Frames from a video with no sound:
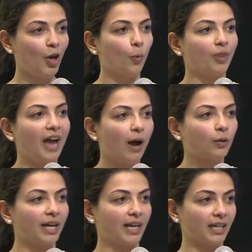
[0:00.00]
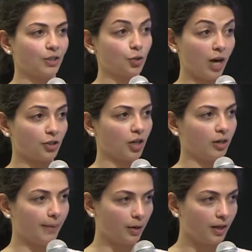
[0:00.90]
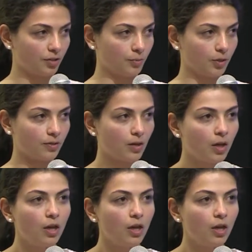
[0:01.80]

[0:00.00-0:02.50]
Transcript: without getting into trash talk about customers.